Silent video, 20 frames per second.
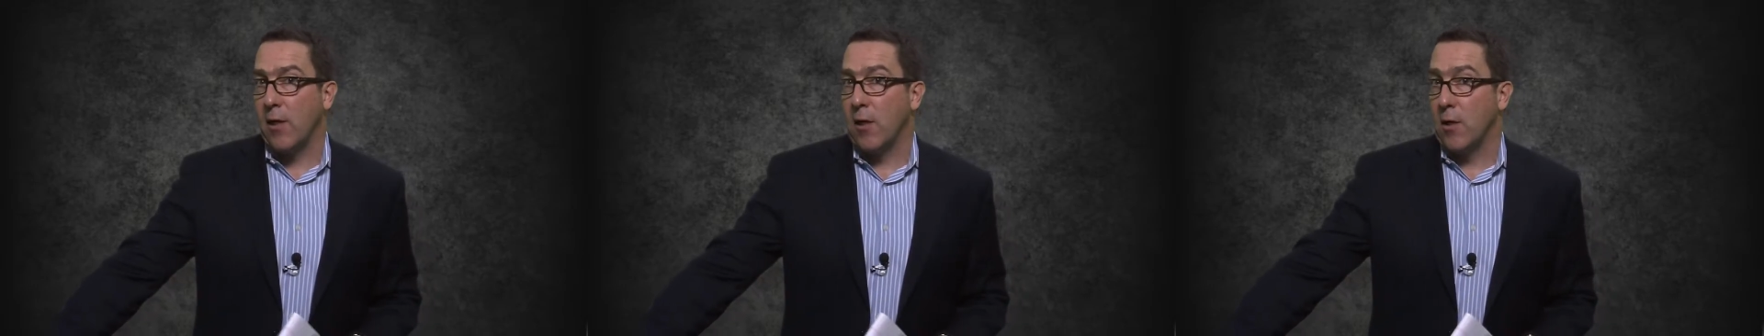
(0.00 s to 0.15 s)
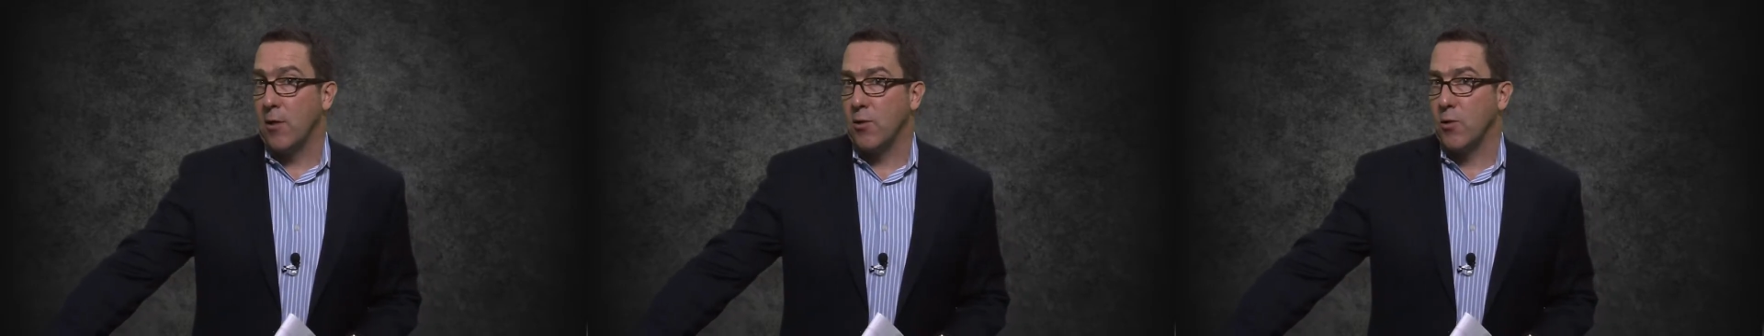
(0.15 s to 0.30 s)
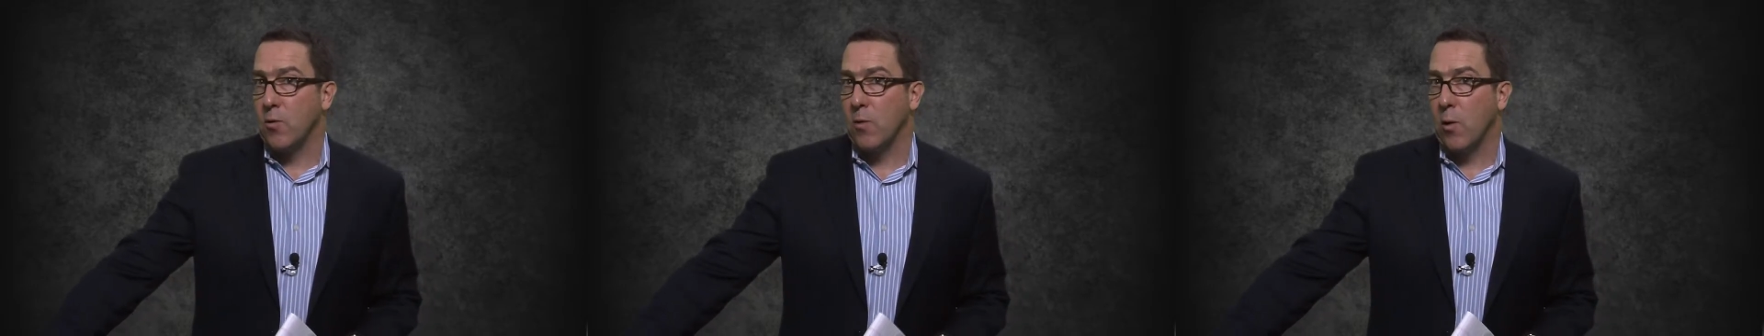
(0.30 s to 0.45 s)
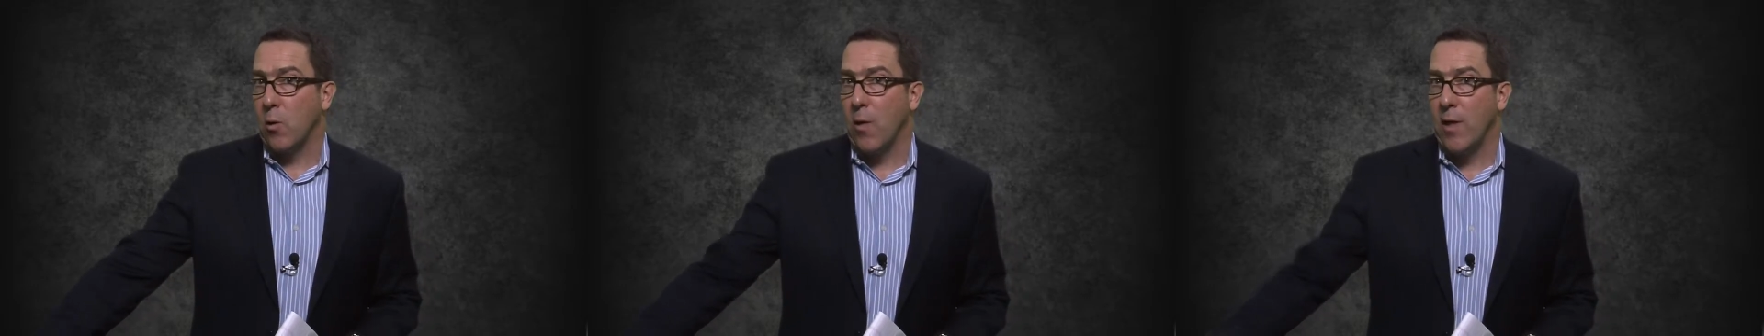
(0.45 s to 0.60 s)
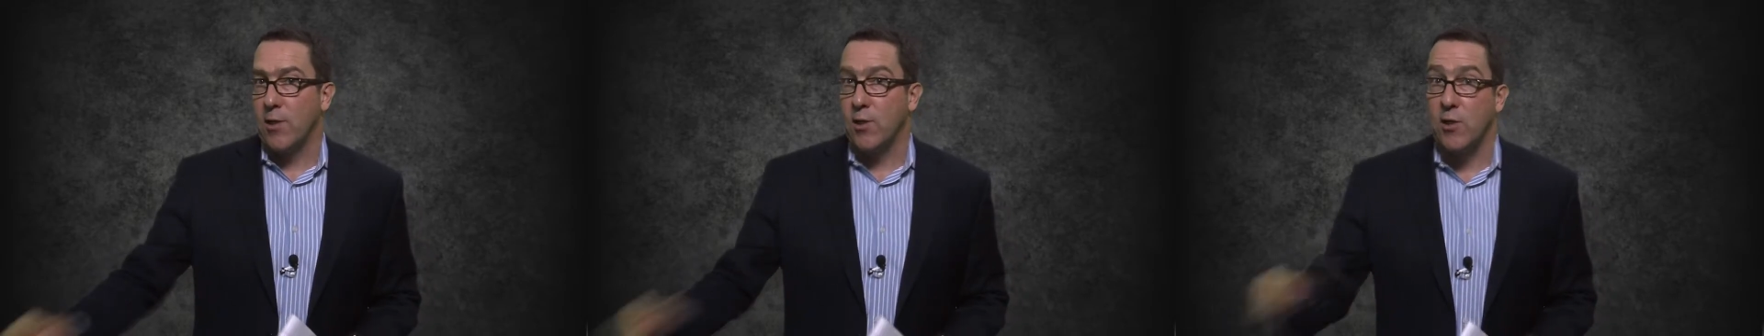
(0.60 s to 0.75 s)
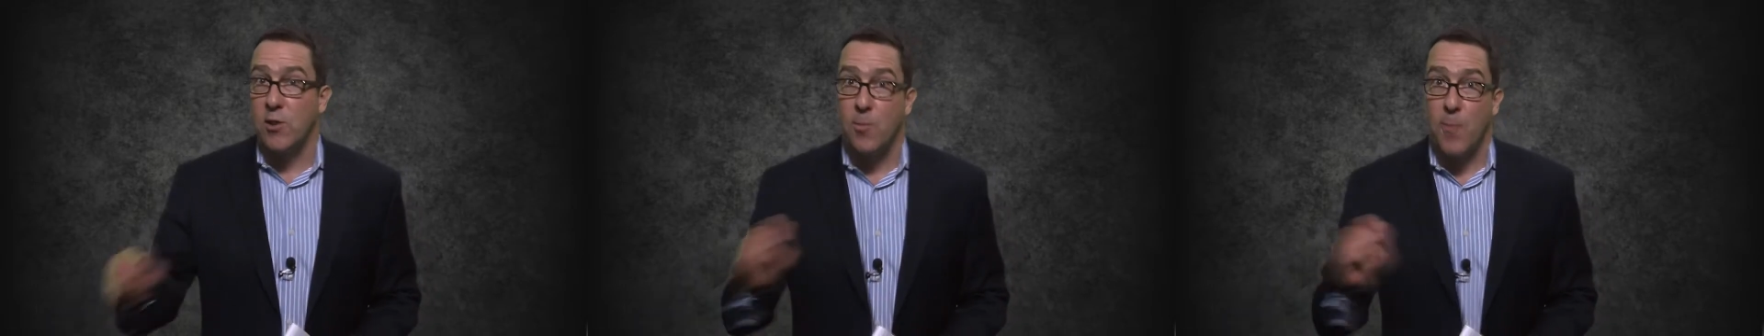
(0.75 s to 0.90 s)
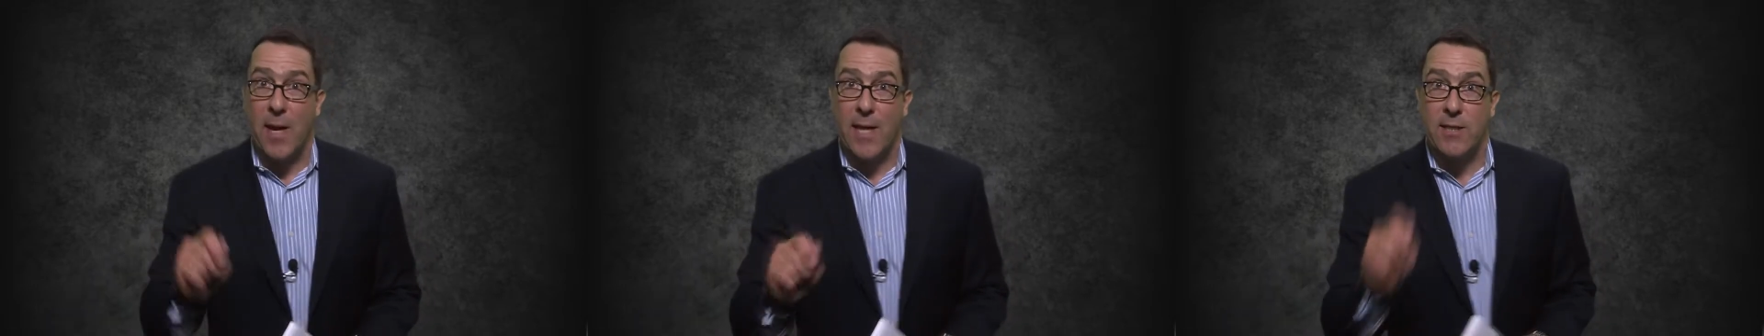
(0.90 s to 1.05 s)
cultural
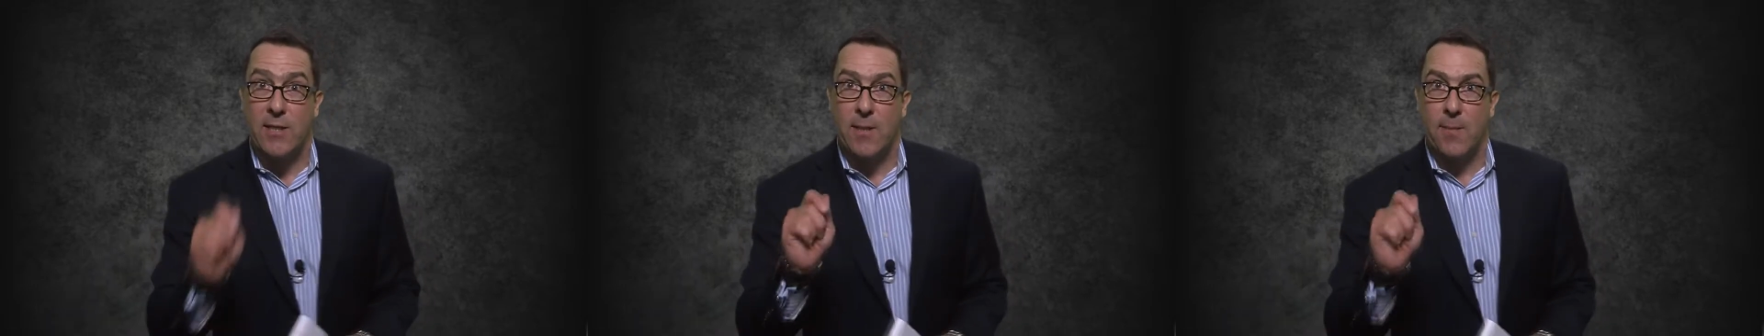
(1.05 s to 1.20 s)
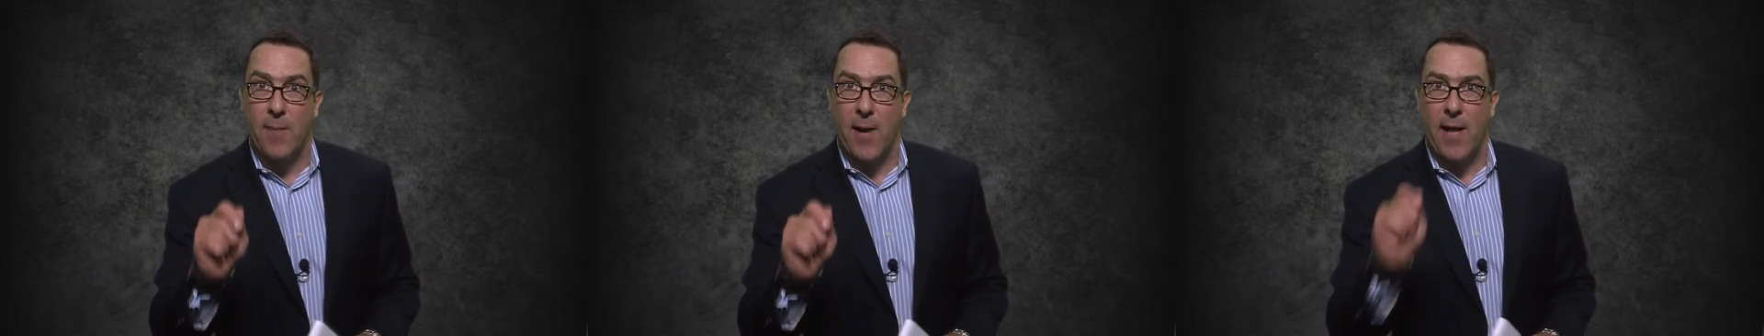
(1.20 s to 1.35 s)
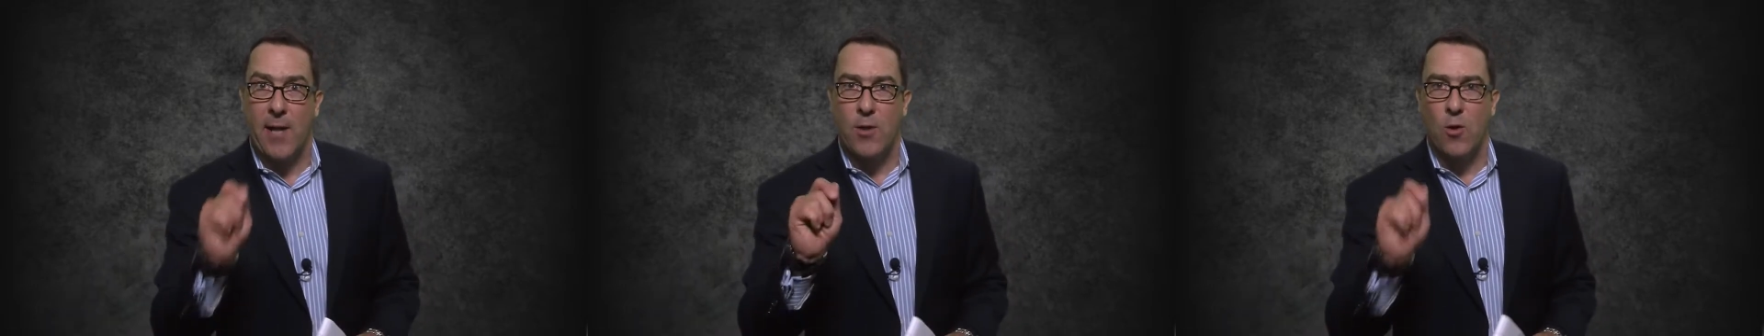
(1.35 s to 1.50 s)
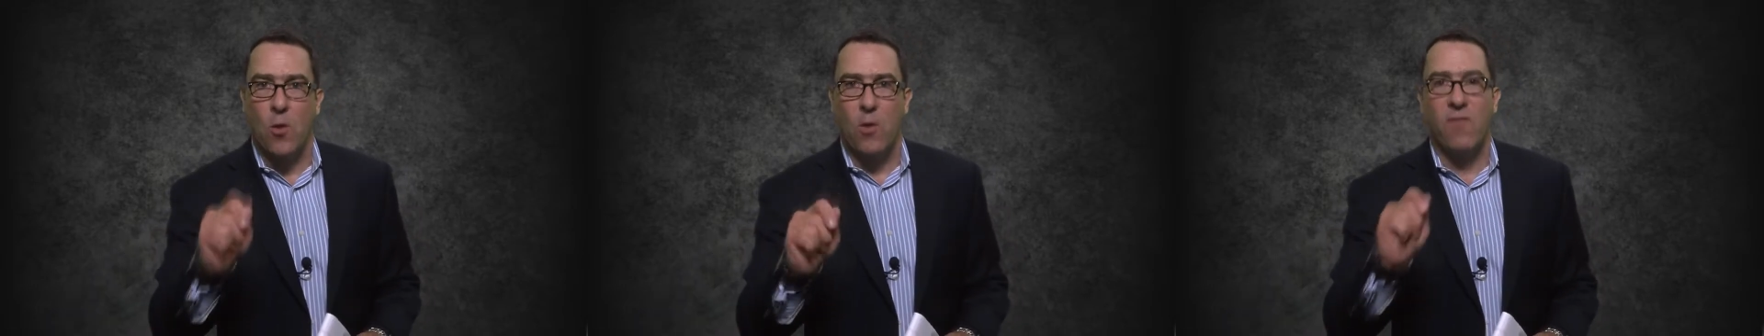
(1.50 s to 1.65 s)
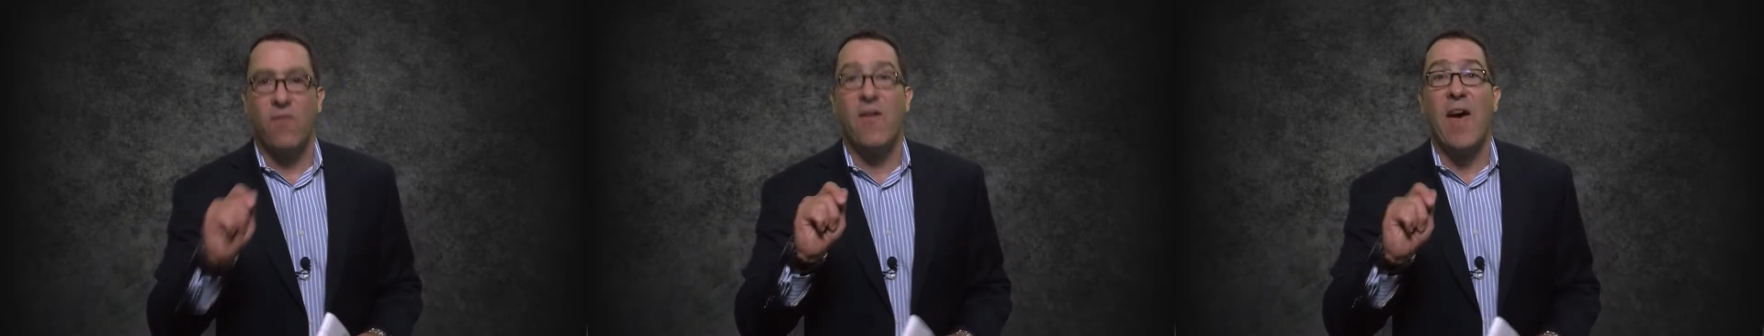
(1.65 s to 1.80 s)
questions based upon your